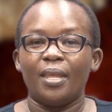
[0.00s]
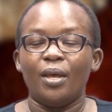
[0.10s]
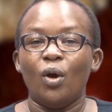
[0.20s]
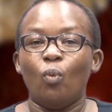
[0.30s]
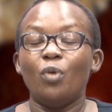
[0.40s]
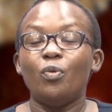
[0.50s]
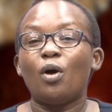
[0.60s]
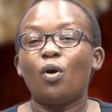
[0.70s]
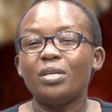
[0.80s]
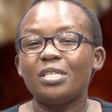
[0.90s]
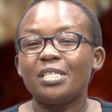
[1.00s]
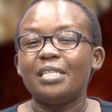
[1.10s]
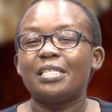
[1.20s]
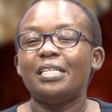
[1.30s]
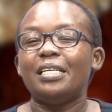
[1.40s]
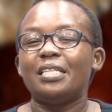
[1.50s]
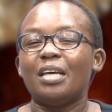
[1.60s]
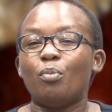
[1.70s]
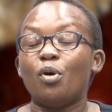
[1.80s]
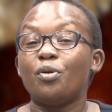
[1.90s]
when we are constantly in the
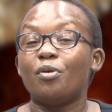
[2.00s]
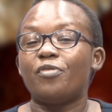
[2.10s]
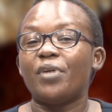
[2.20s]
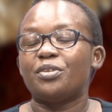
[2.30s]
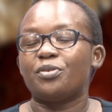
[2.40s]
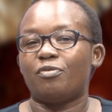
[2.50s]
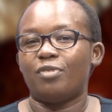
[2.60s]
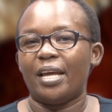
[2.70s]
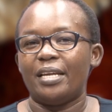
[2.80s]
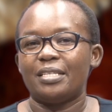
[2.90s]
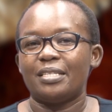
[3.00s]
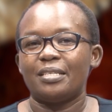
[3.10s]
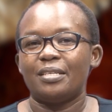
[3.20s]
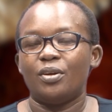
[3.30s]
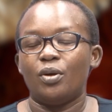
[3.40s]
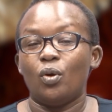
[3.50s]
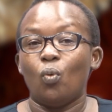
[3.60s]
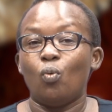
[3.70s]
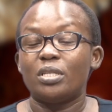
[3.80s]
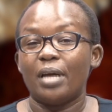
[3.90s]
mode of fight or flight,
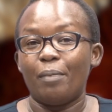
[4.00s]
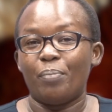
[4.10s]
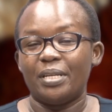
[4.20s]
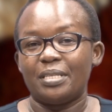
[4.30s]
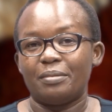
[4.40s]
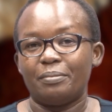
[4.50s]
what happens?